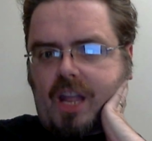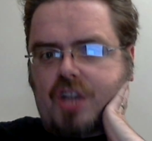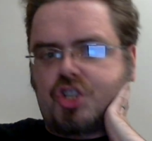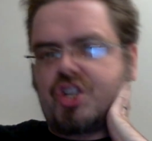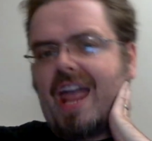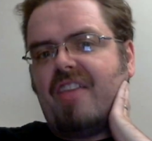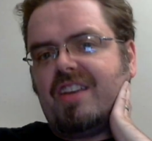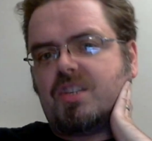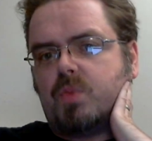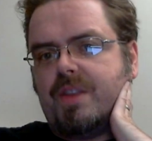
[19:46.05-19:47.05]
share
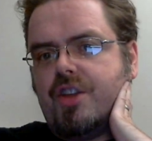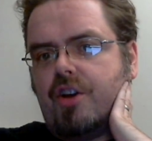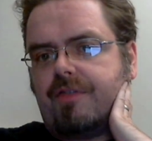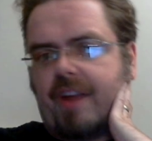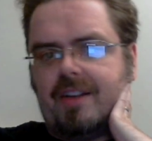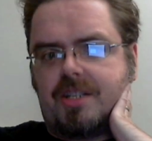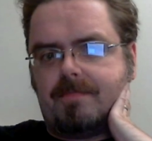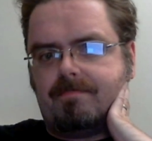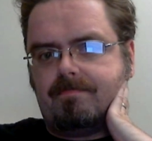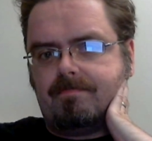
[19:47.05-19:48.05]
this with your friends
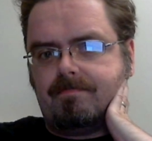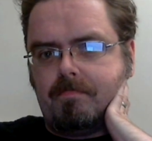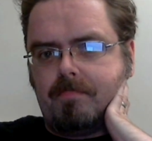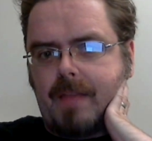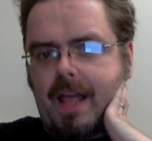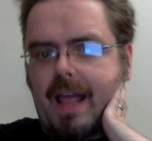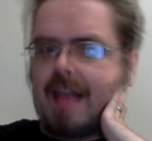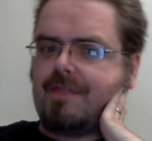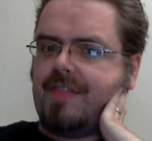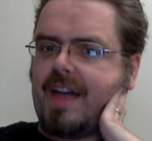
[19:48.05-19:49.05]

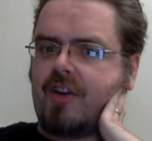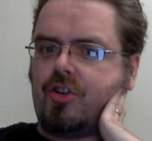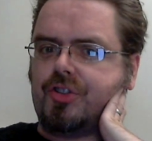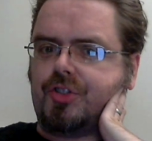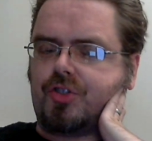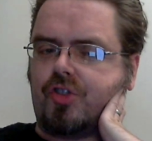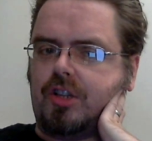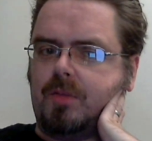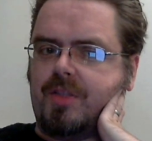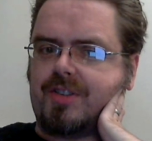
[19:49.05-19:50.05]
if they are also
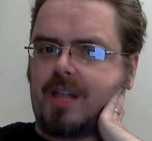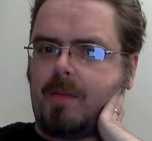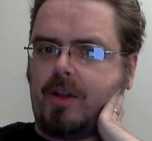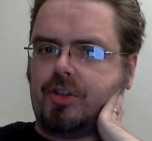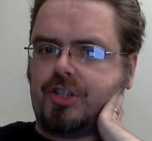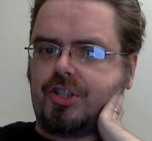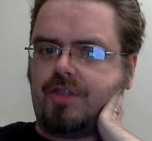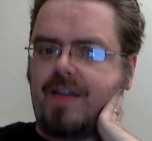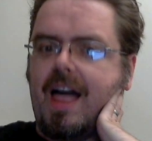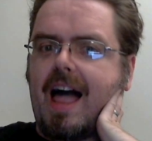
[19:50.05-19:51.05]
struggling with the cell biology
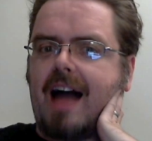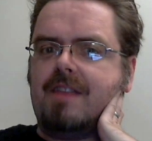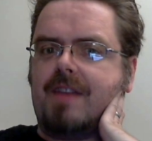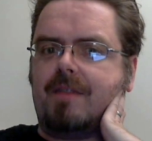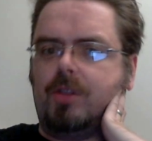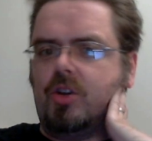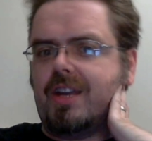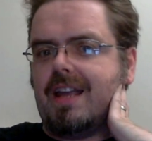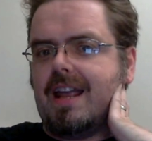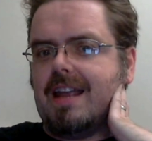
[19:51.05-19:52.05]
stuff. And if you have a
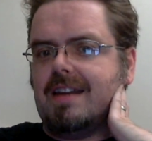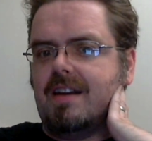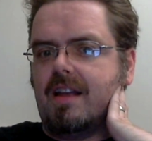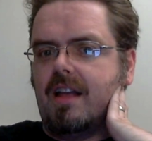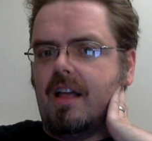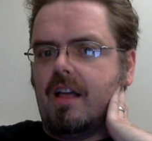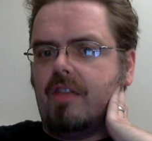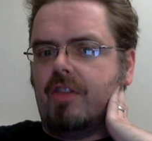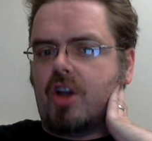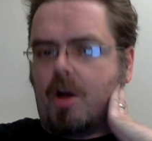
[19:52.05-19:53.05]
look in
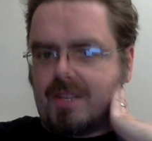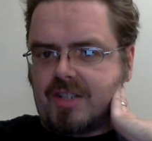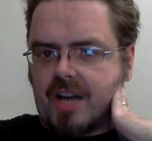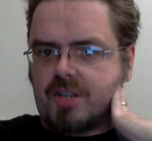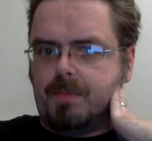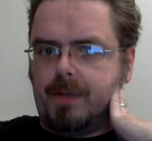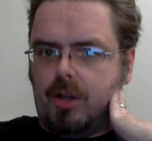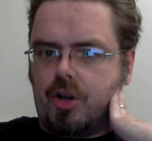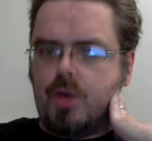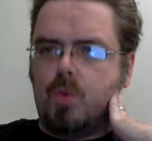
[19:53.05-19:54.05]
the comments section
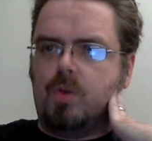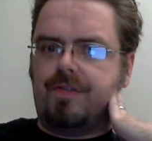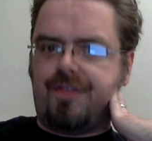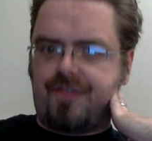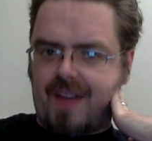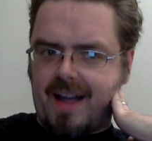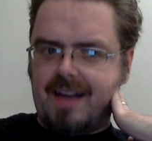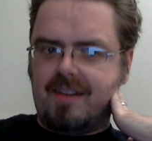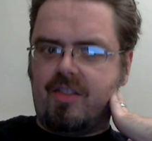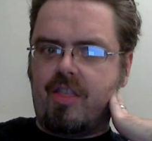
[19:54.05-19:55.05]
below, you will
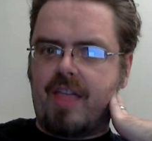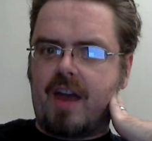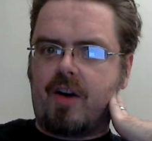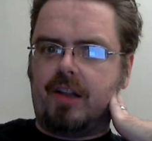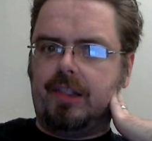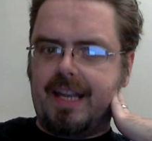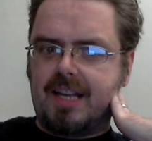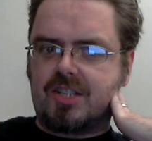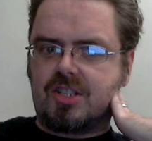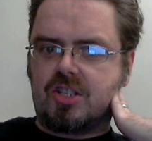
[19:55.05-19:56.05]
find that there are
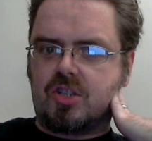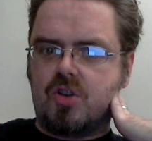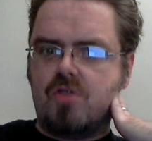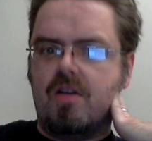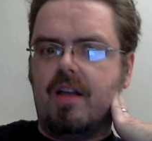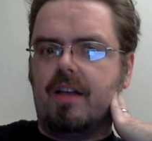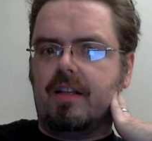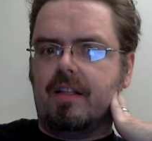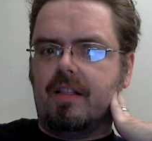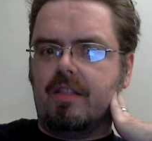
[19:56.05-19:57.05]
links to
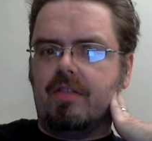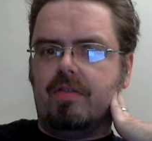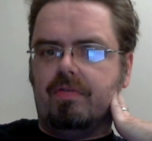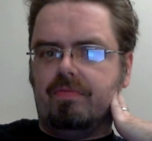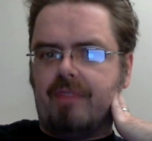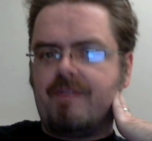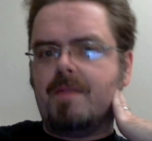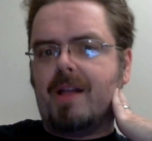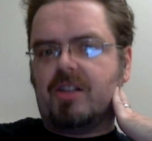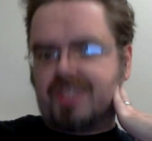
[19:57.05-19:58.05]
the Heavy
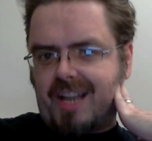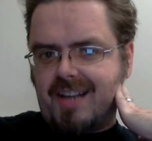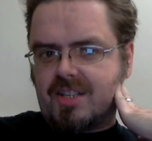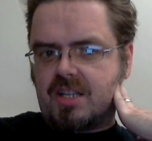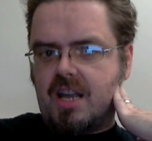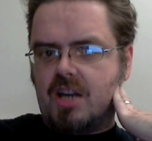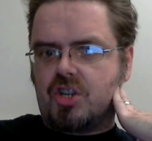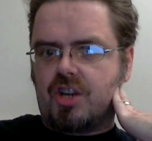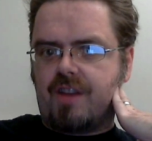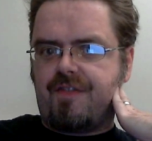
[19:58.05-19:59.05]
Metal Science
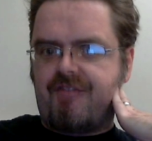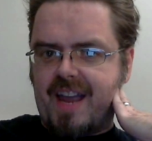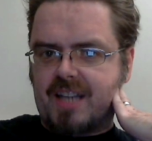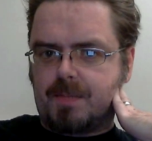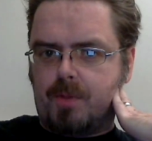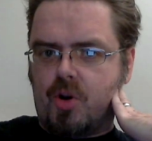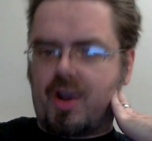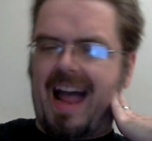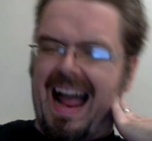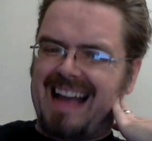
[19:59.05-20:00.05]
Teacher Facebook
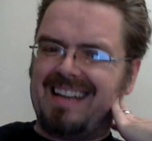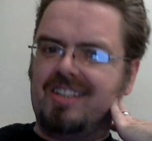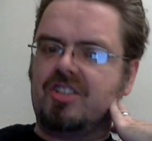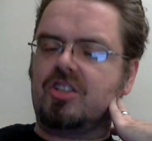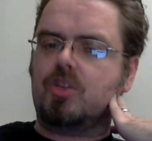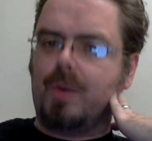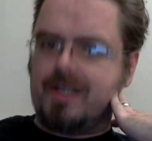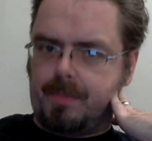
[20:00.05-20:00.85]
and Twitter